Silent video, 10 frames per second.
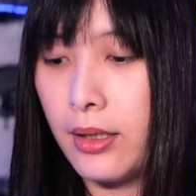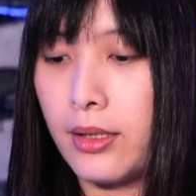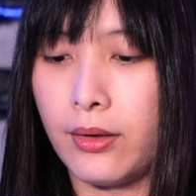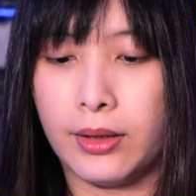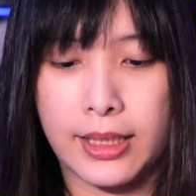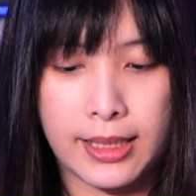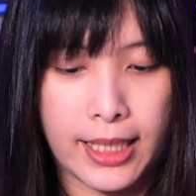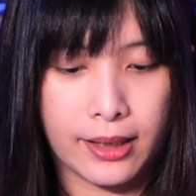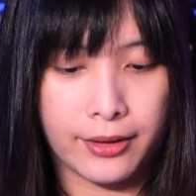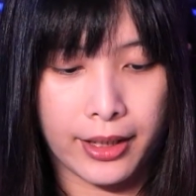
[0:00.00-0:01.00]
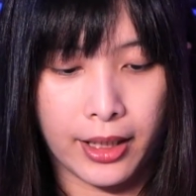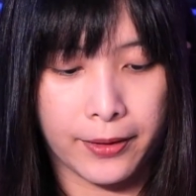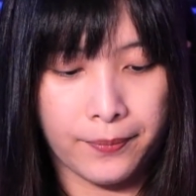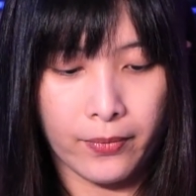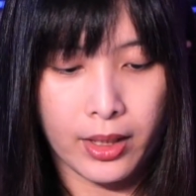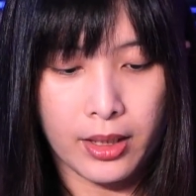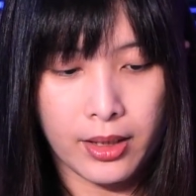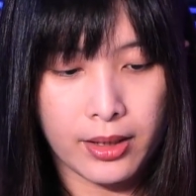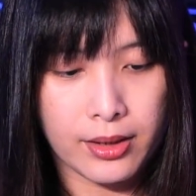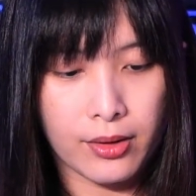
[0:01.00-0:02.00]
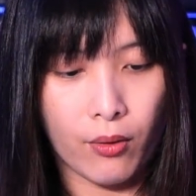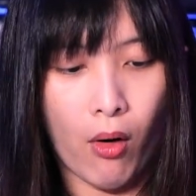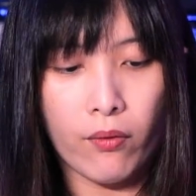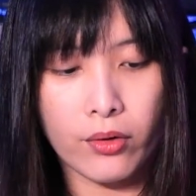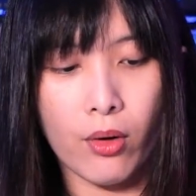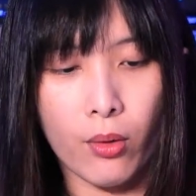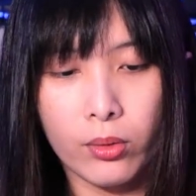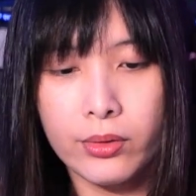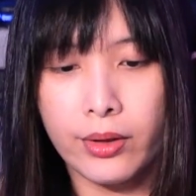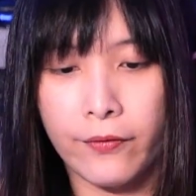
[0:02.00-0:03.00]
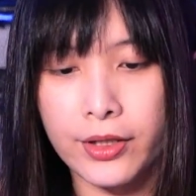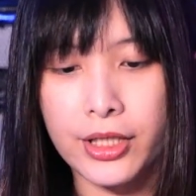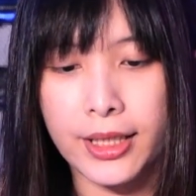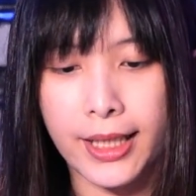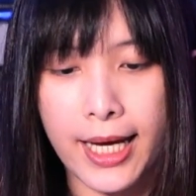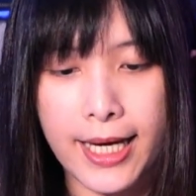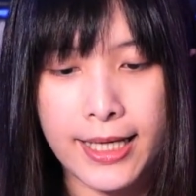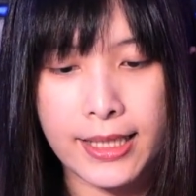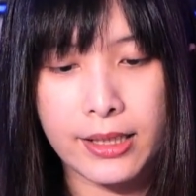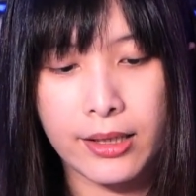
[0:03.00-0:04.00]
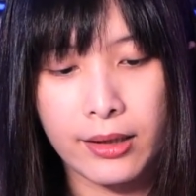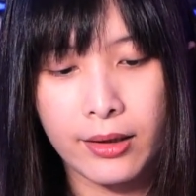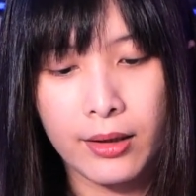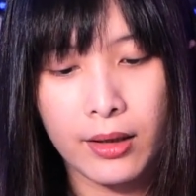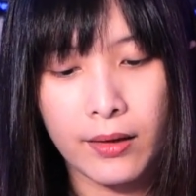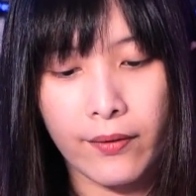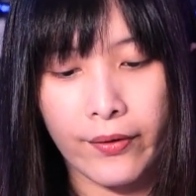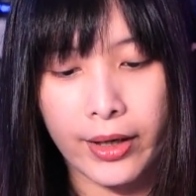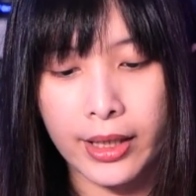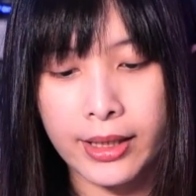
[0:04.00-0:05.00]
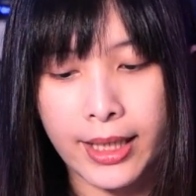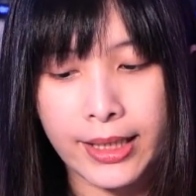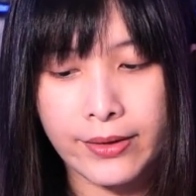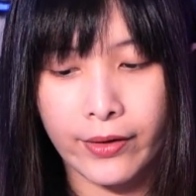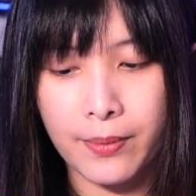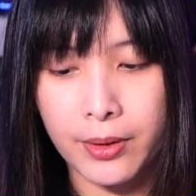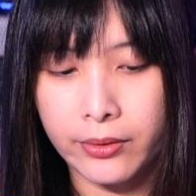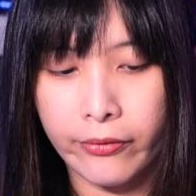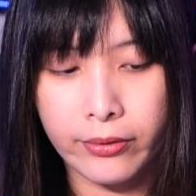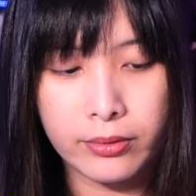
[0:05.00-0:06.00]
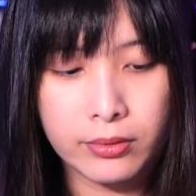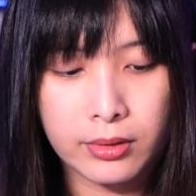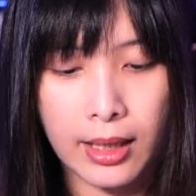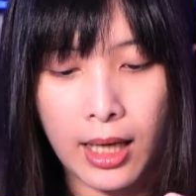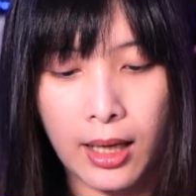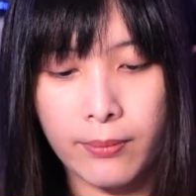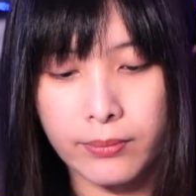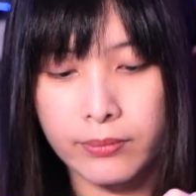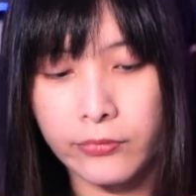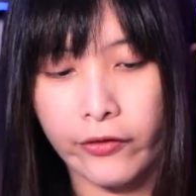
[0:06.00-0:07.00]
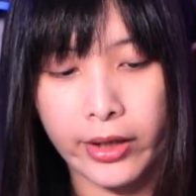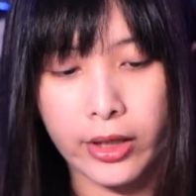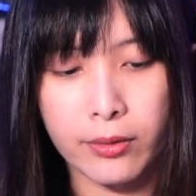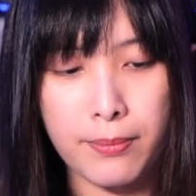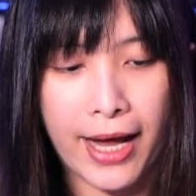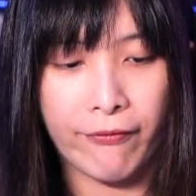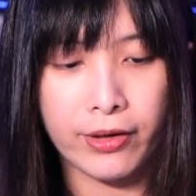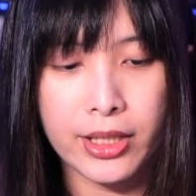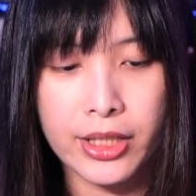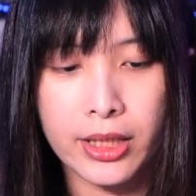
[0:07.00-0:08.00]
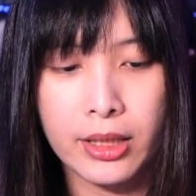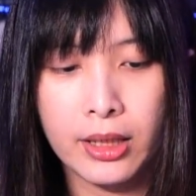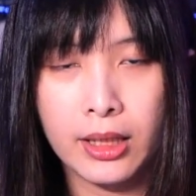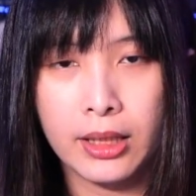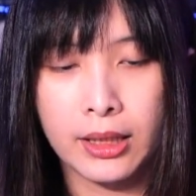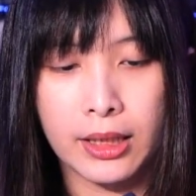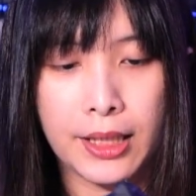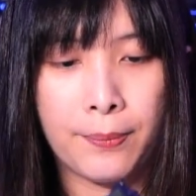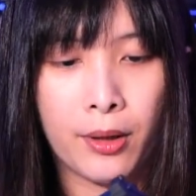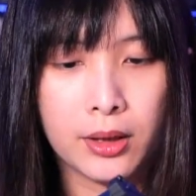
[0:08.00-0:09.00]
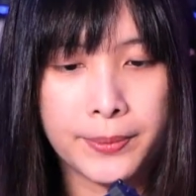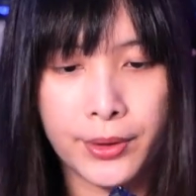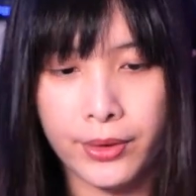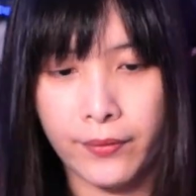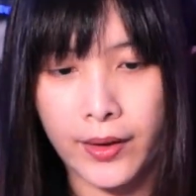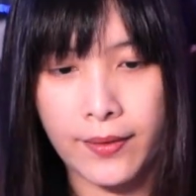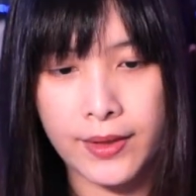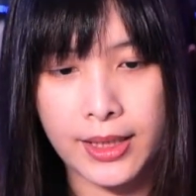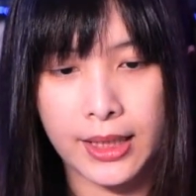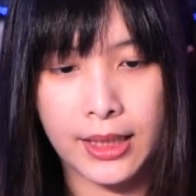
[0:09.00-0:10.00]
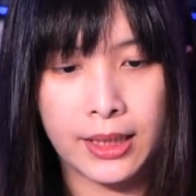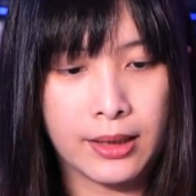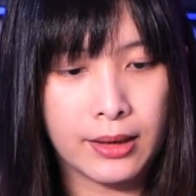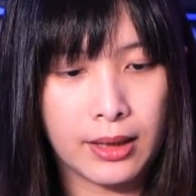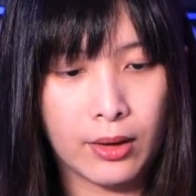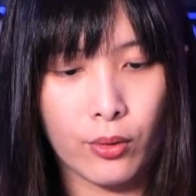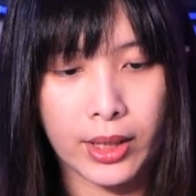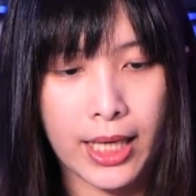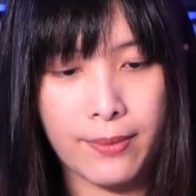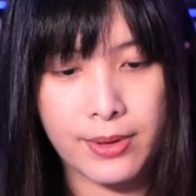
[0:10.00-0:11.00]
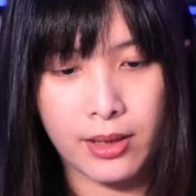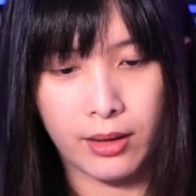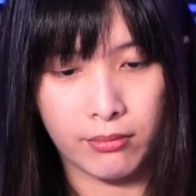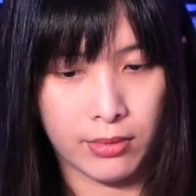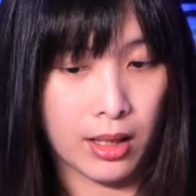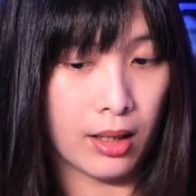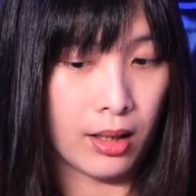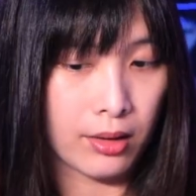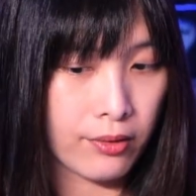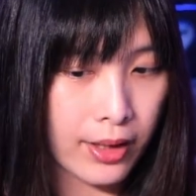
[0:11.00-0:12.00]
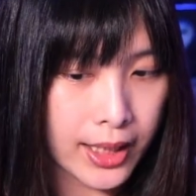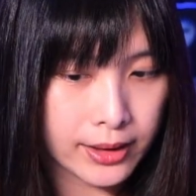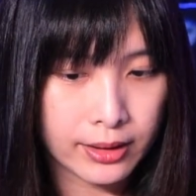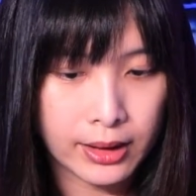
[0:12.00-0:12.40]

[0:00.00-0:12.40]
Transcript: So let's take a look here. So overall, the finishing is very nice, very beautiful, very good matte finish. The polymer on the VFC OEMs are great,